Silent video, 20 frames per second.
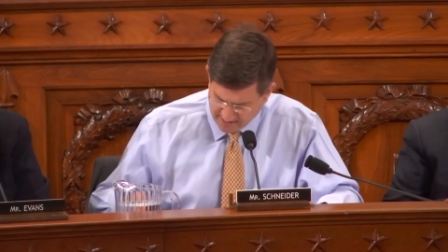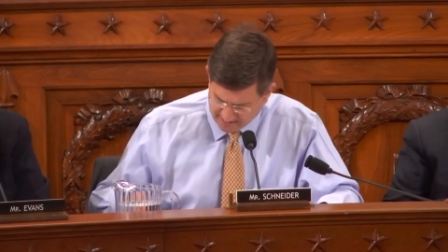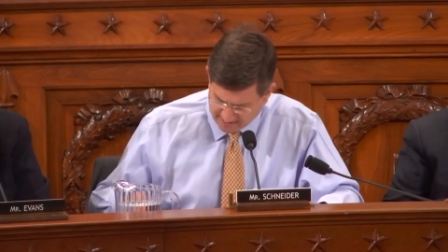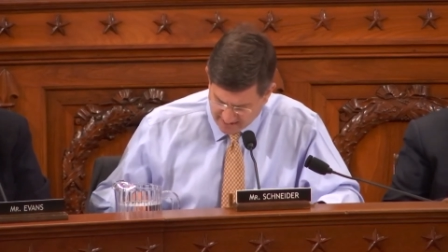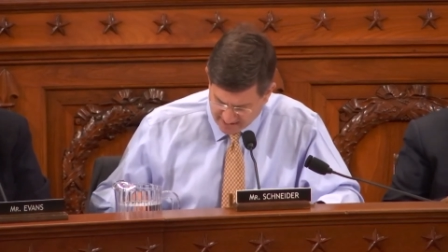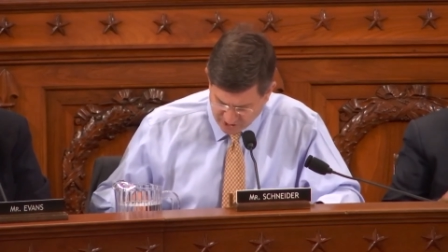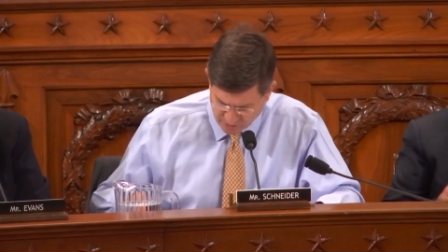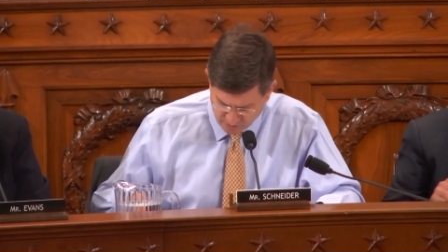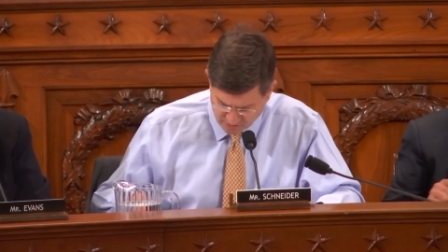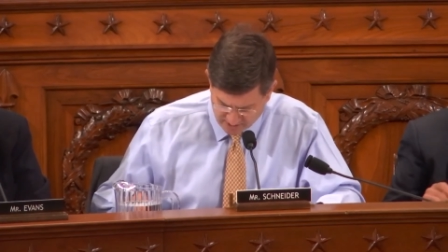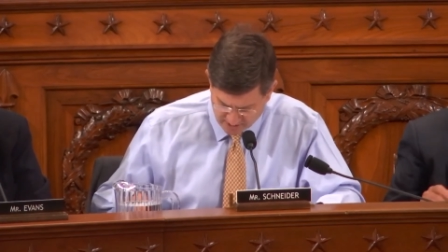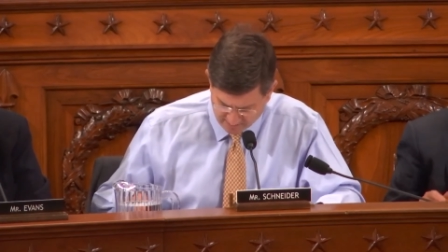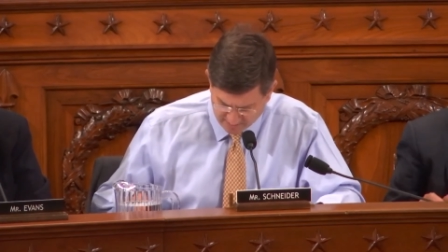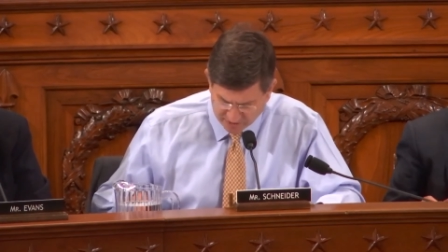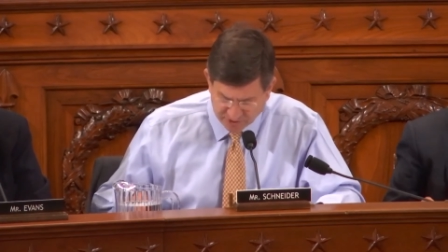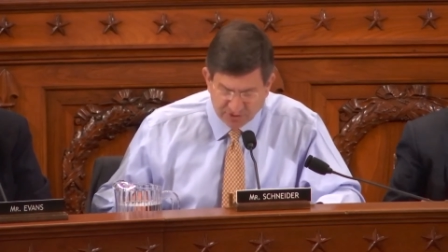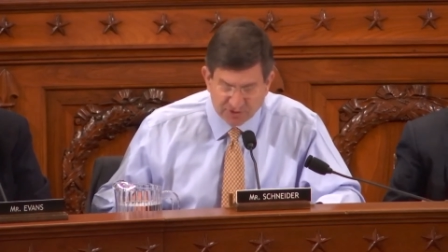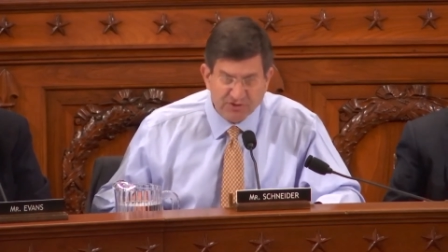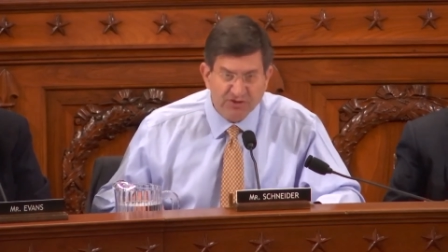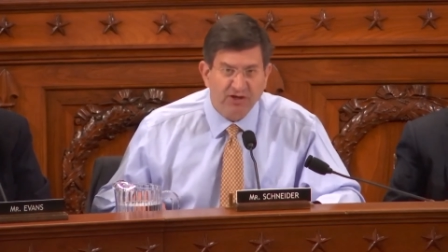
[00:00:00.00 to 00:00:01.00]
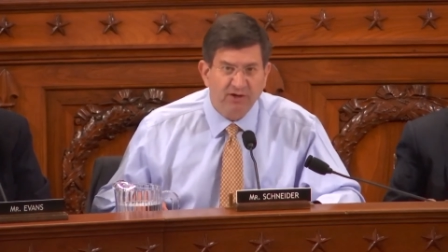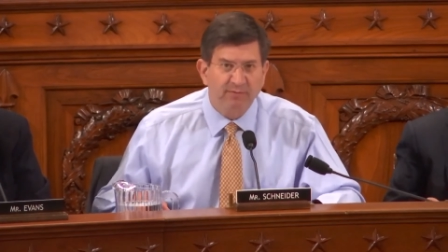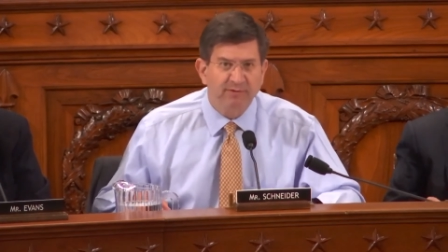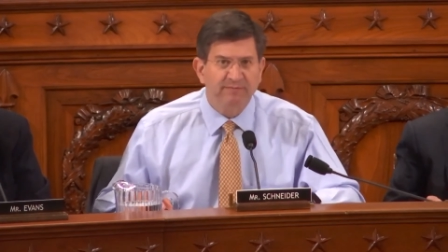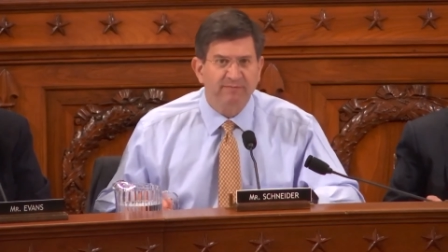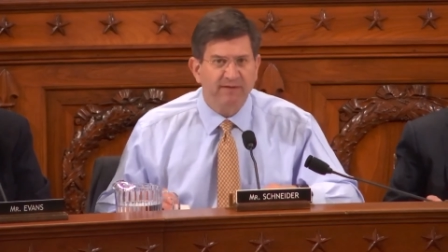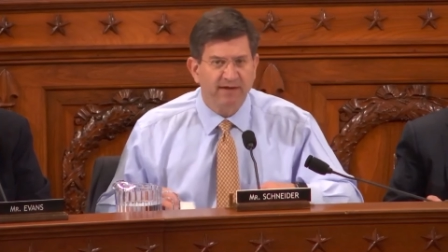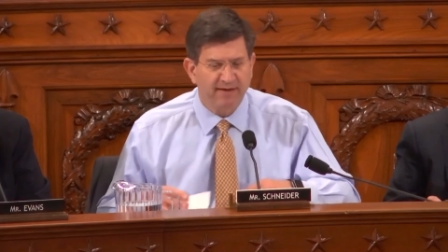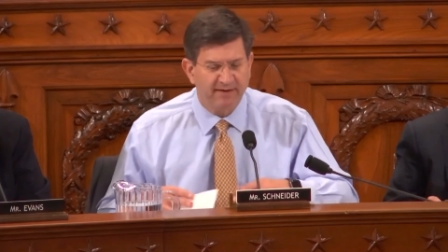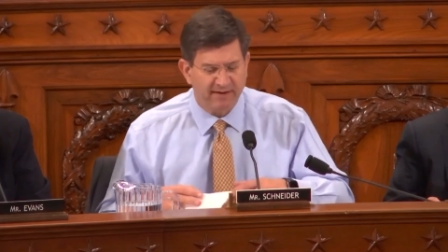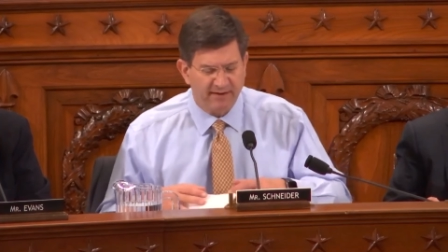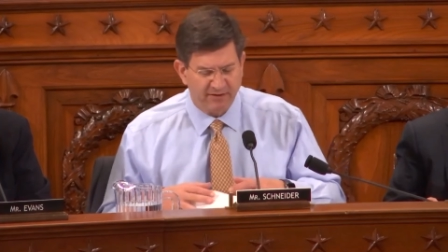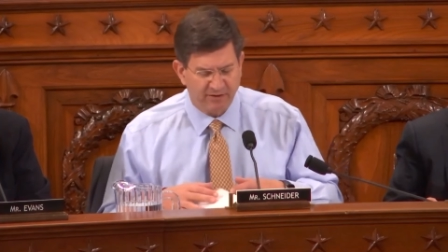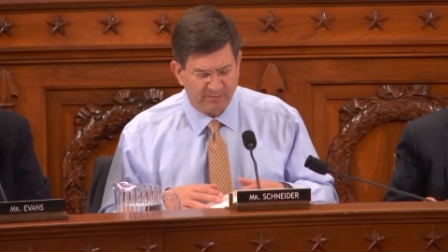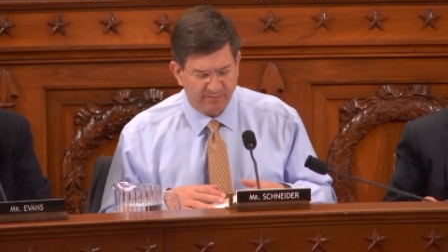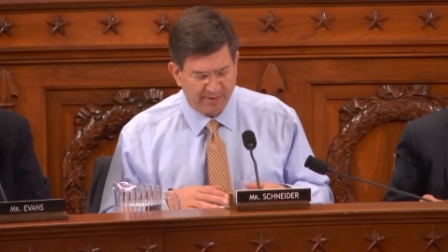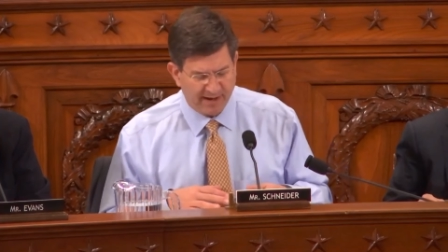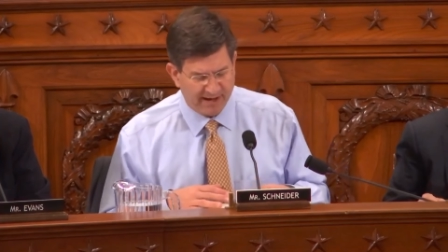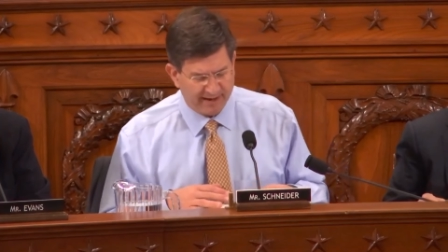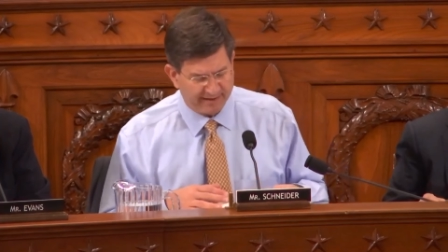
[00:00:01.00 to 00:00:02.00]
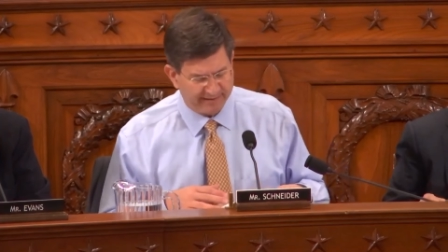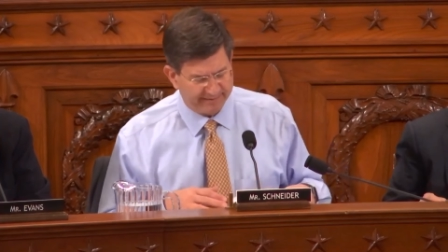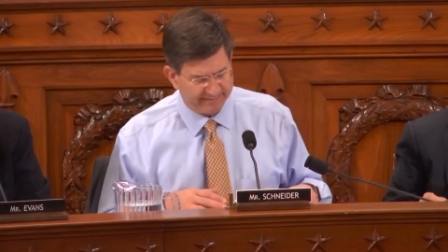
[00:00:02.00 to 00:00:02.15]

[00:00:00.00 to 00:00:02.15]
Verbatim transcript: Thank you again, Mr. Chairman, and I yield back.